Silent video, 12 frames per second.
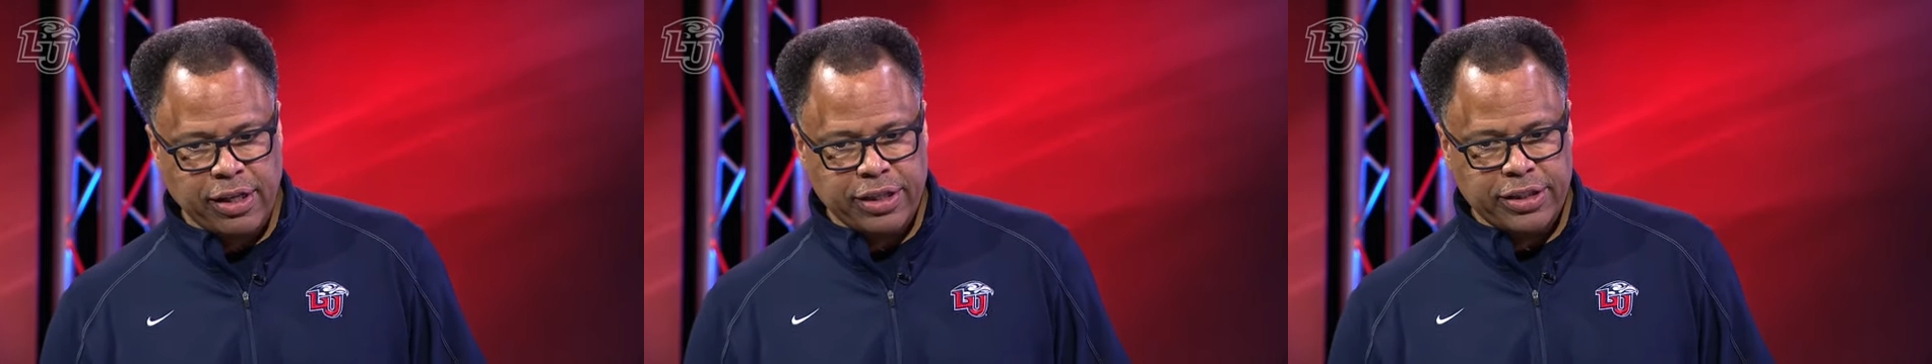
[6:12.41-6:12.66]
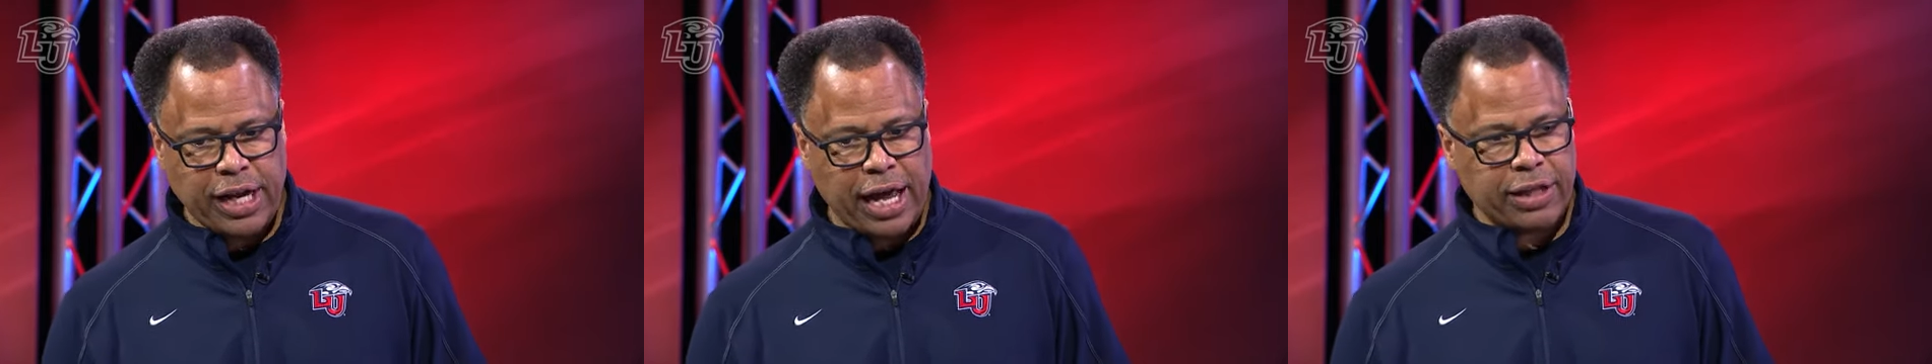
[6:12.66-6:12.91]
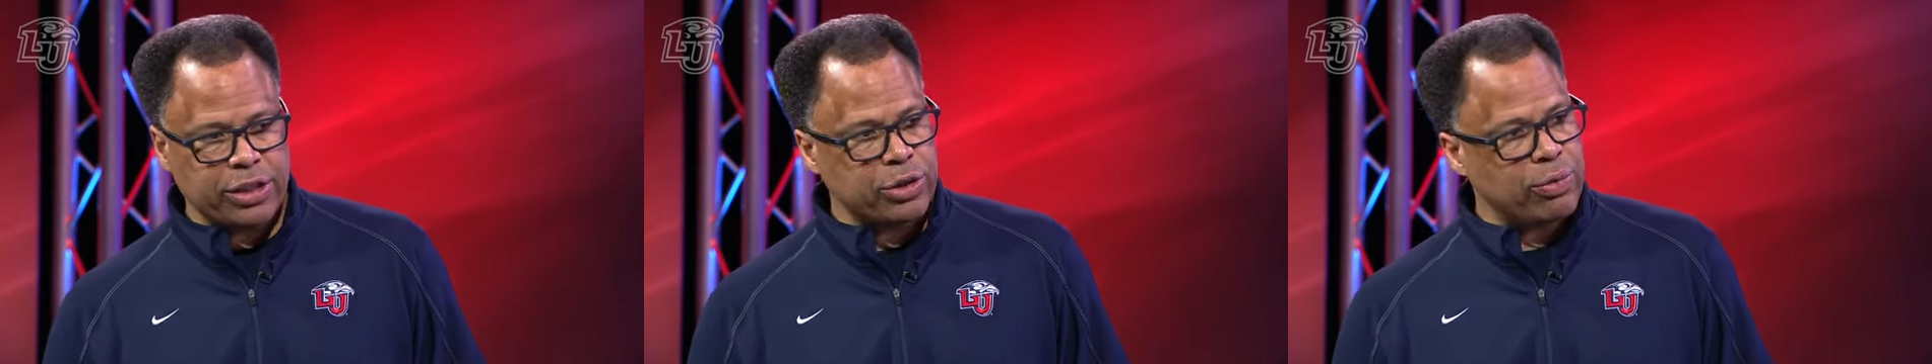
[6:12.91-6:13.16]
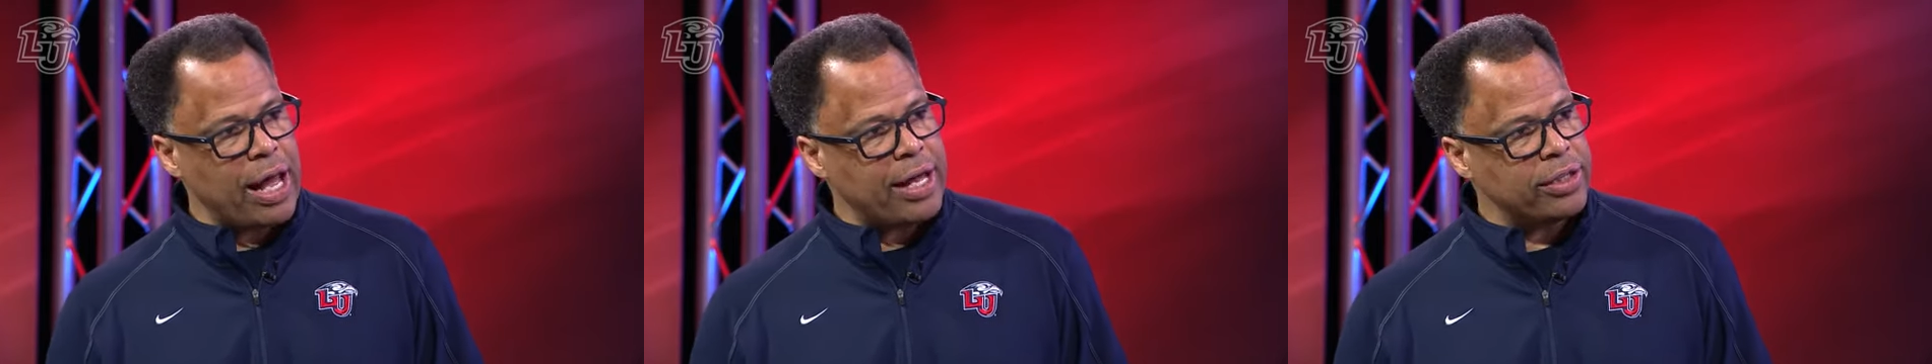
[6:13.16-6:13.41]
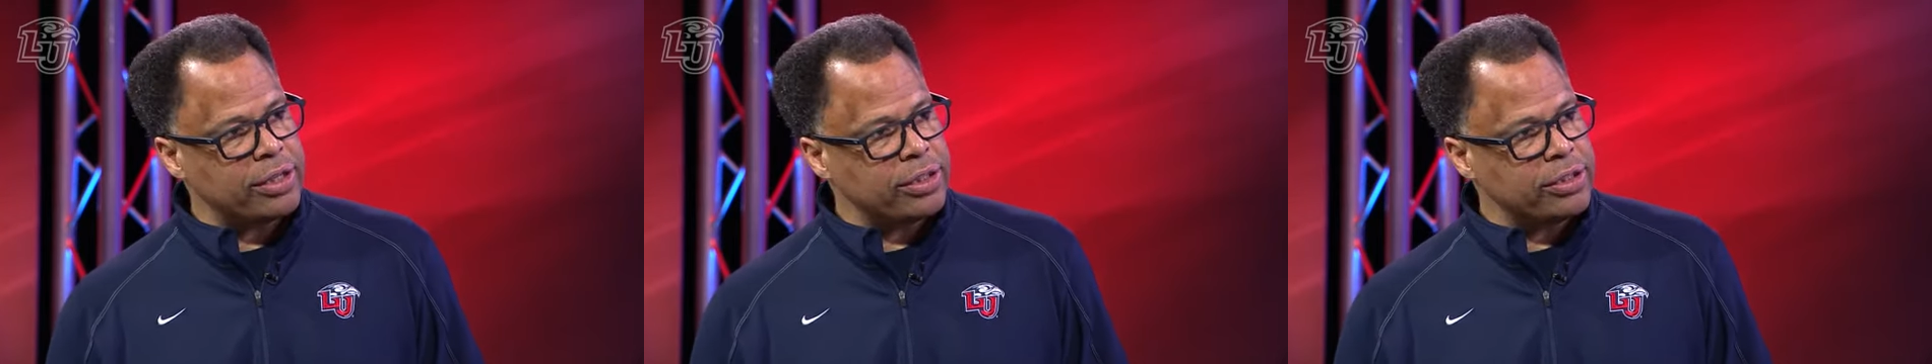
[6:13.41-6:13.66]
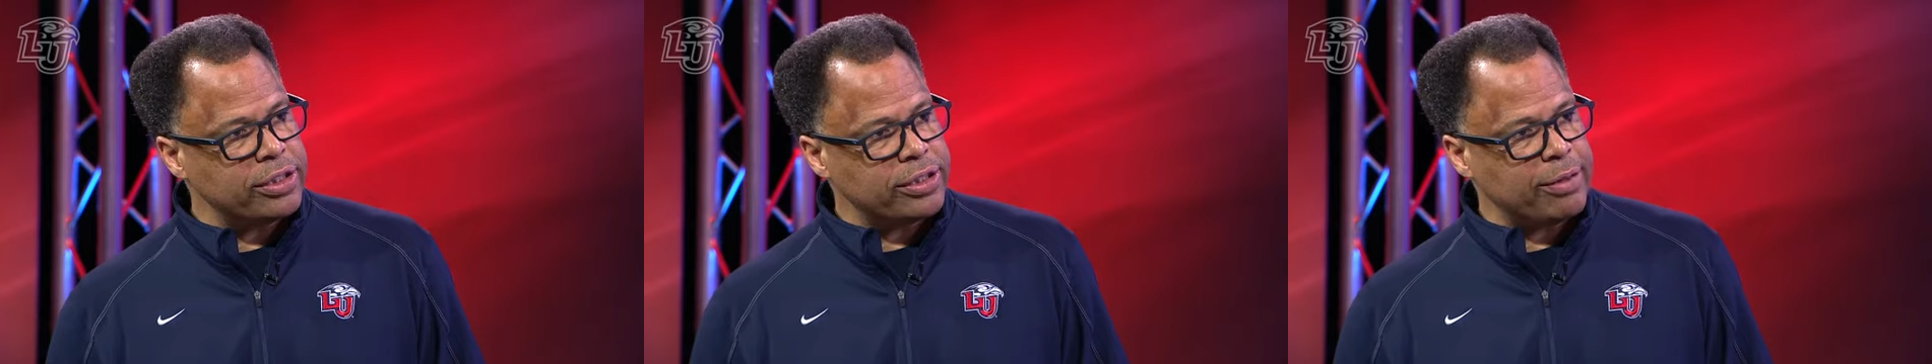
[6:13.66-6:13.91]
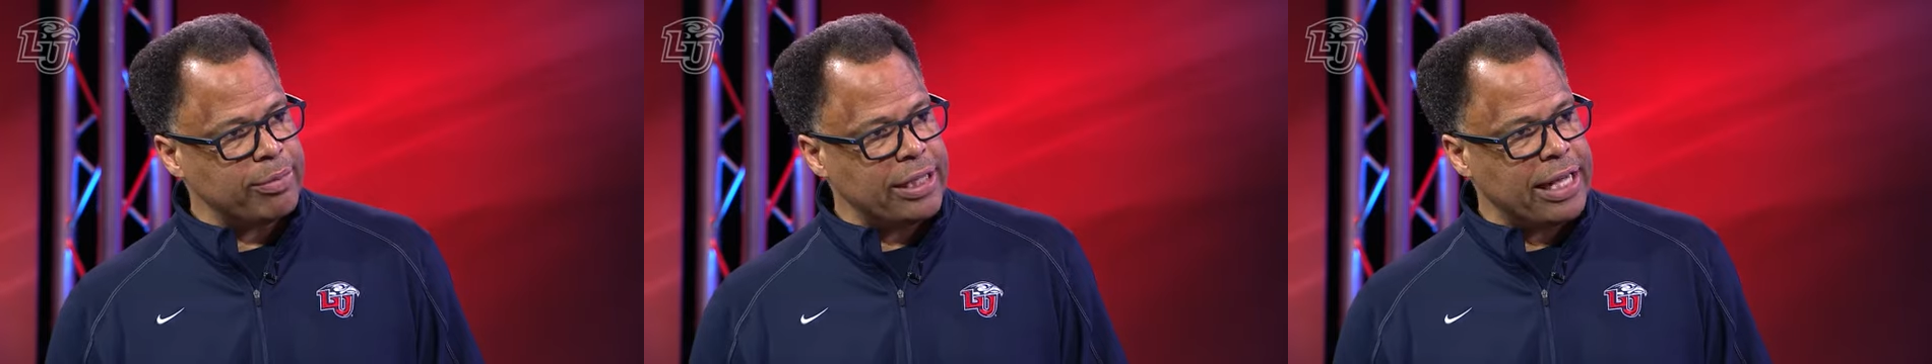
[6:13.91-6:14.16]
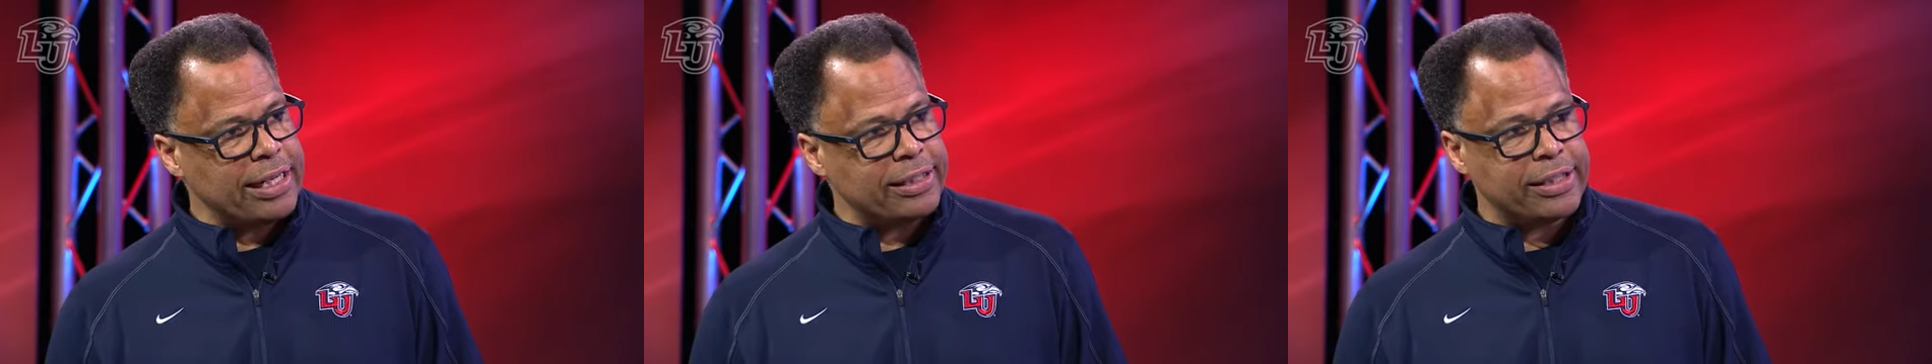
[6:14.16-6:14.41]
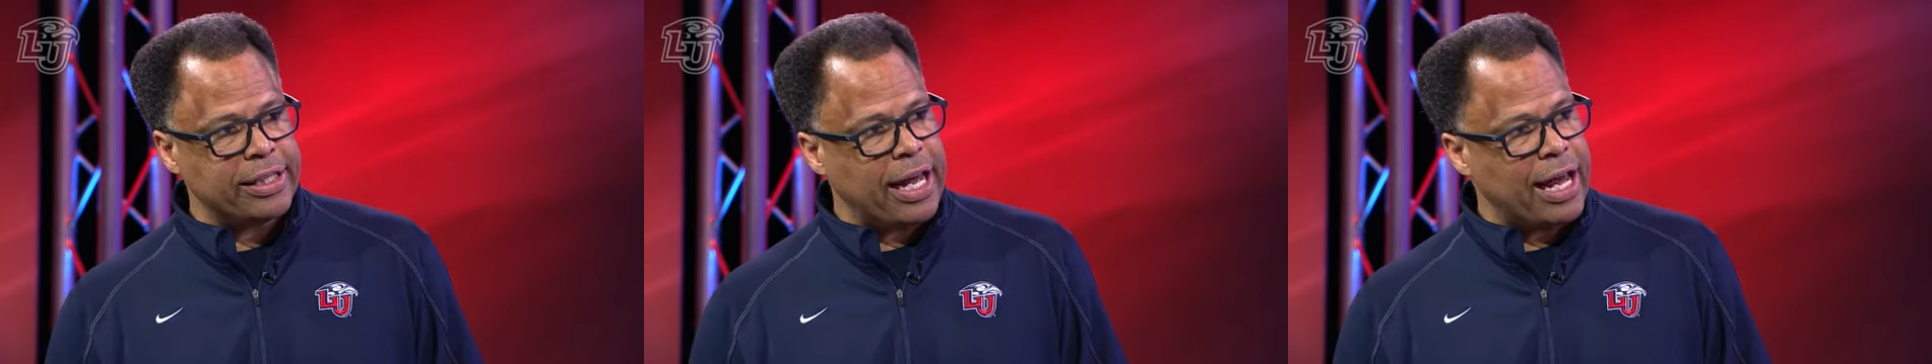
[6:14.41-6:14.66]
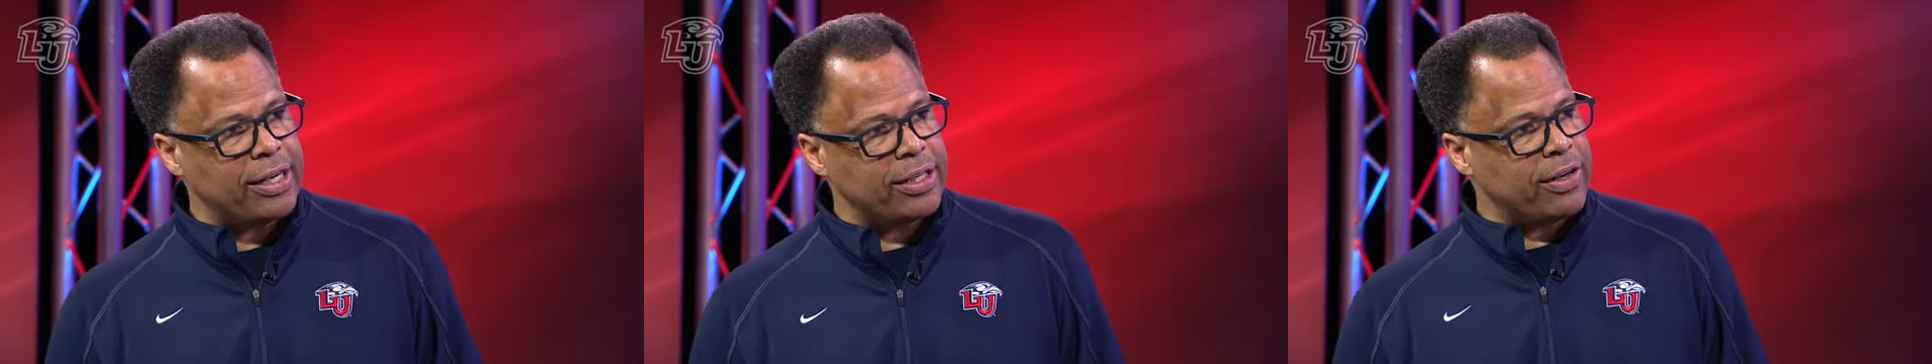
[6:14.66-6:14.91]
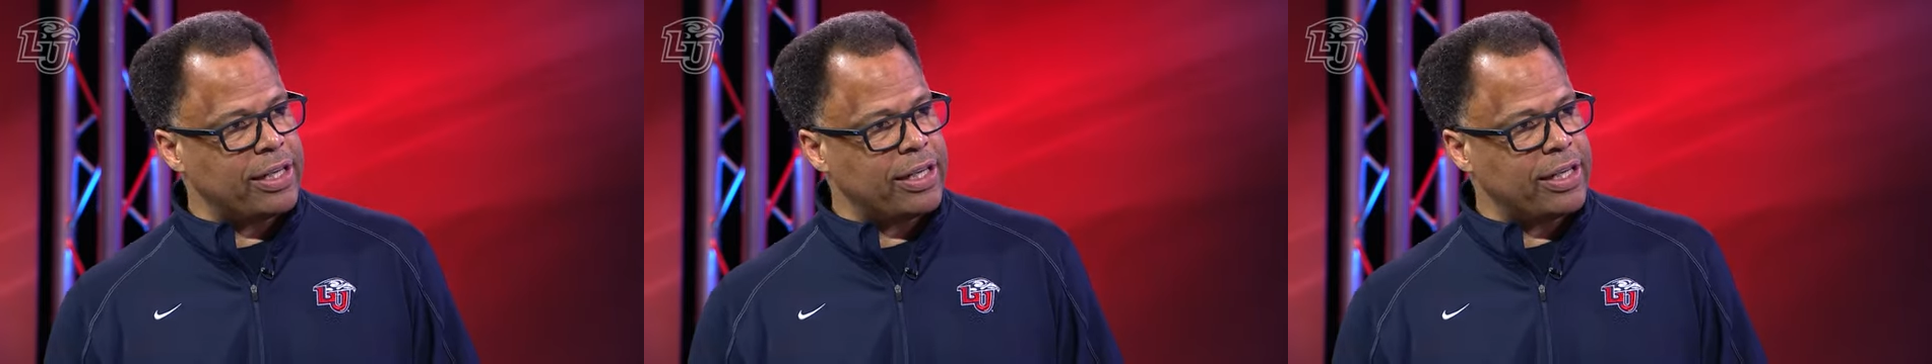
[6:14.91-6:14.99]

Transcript: challenge Rhett to something that he's good at. You know,